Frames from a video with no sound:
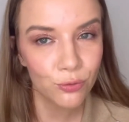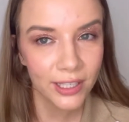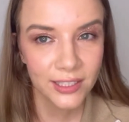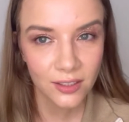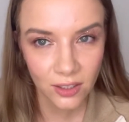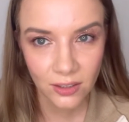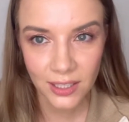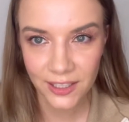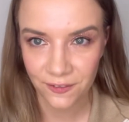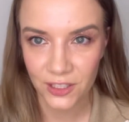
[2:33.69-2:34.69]
retinol
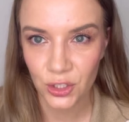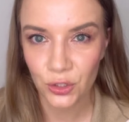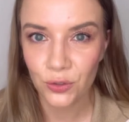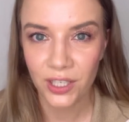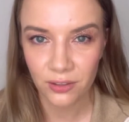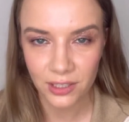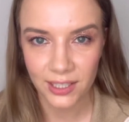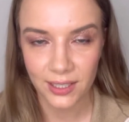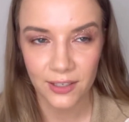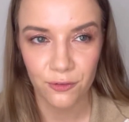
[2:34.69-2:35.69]
if it's too
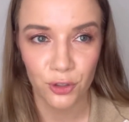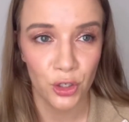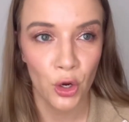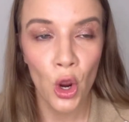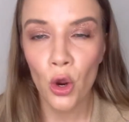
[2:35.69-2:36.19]
irritating for you,